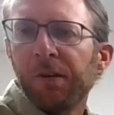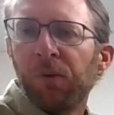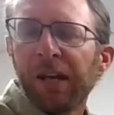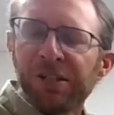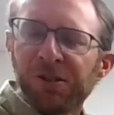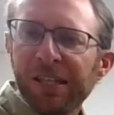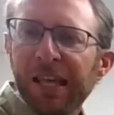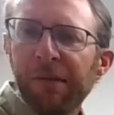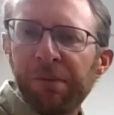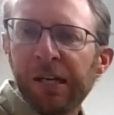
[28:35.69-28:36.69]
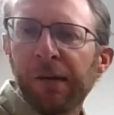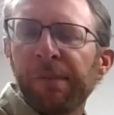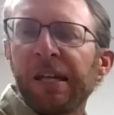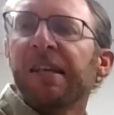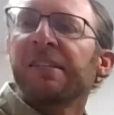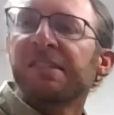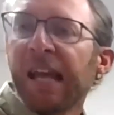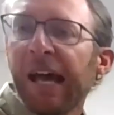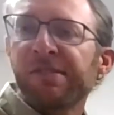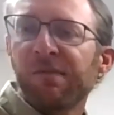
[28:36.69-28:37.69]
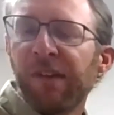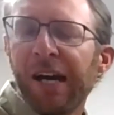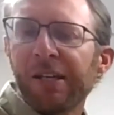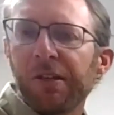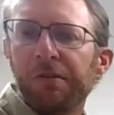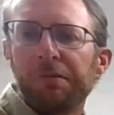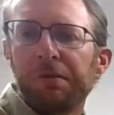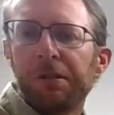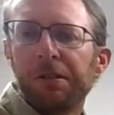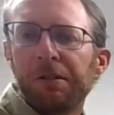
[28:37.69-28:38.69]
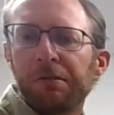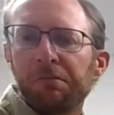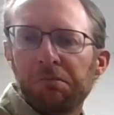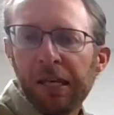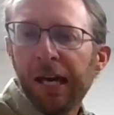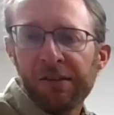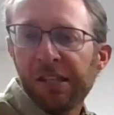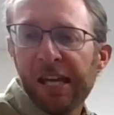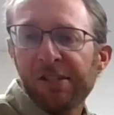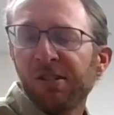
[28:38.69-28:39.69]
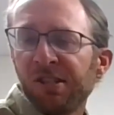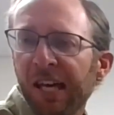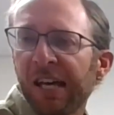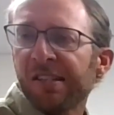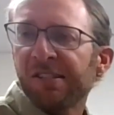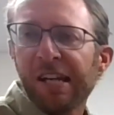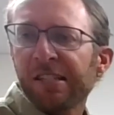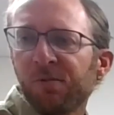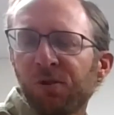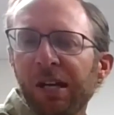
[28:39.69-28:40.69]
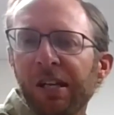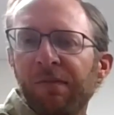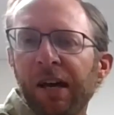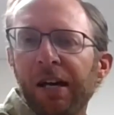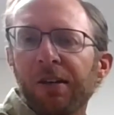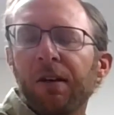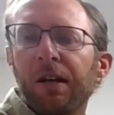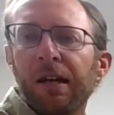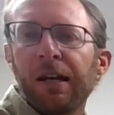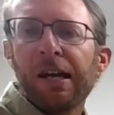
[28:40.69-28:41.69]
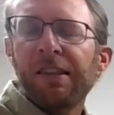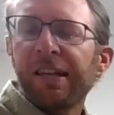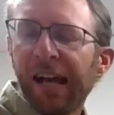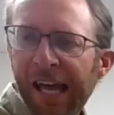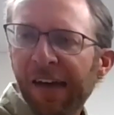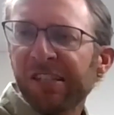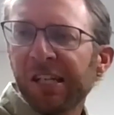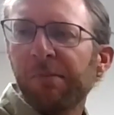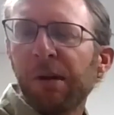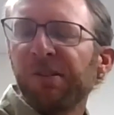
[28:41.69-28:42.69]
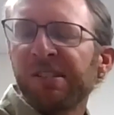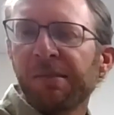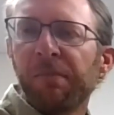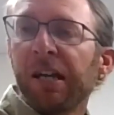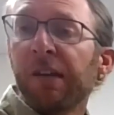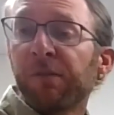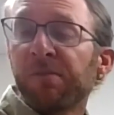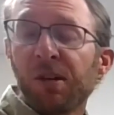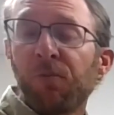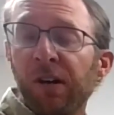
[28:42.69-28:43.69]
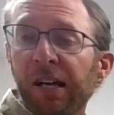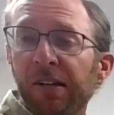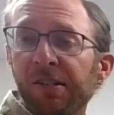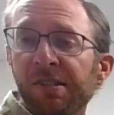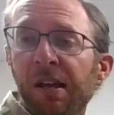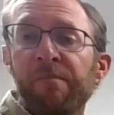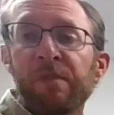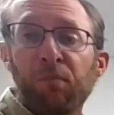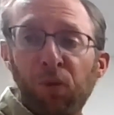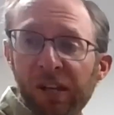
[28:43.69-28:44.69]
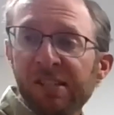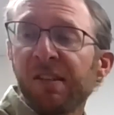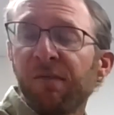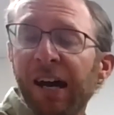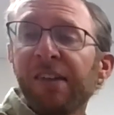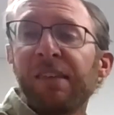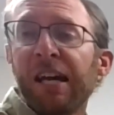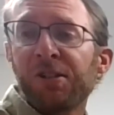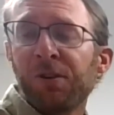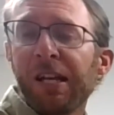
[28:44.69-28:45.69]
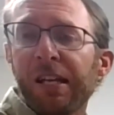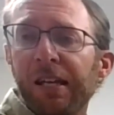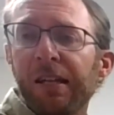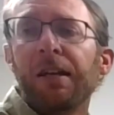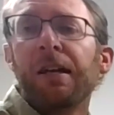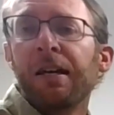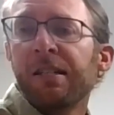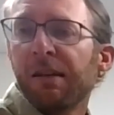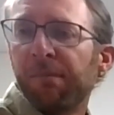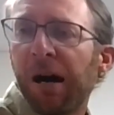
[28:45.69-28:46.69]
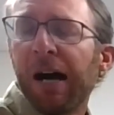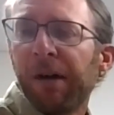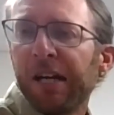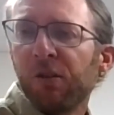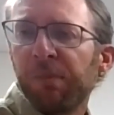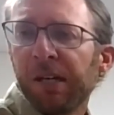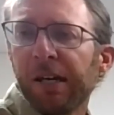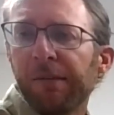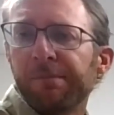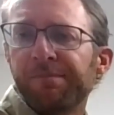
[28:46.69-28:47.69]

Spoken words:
When I trade that pickup in, does it have some value? Yeah, the answer is yes, it's got some trade-in value. And then I have to come up with some money from somewhere else, plus the value of that trade-in, to buy my new pickup.